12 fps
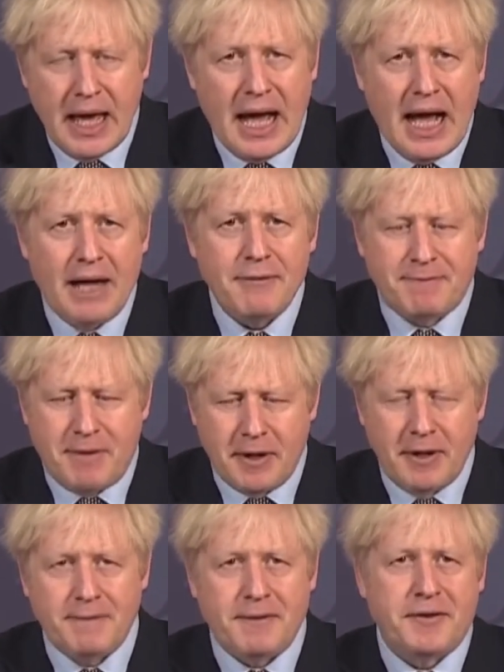And
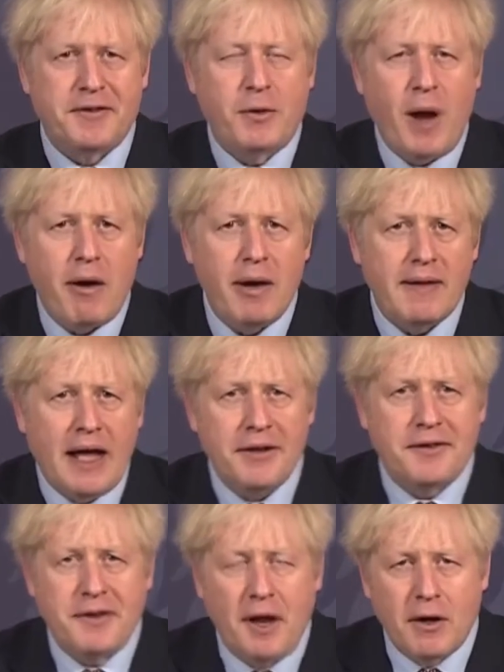for squaring that
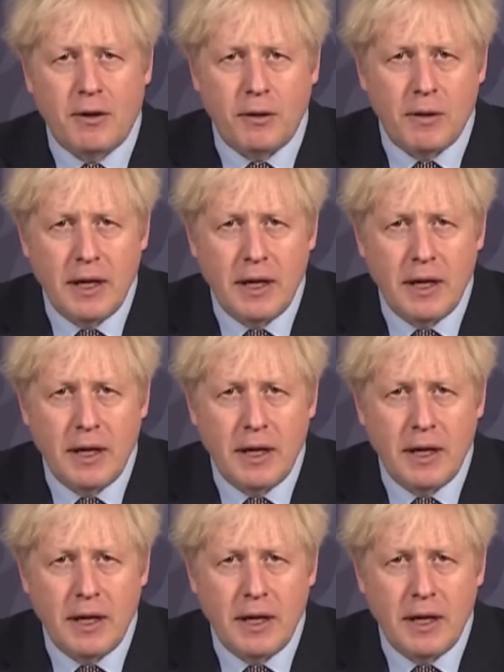circle,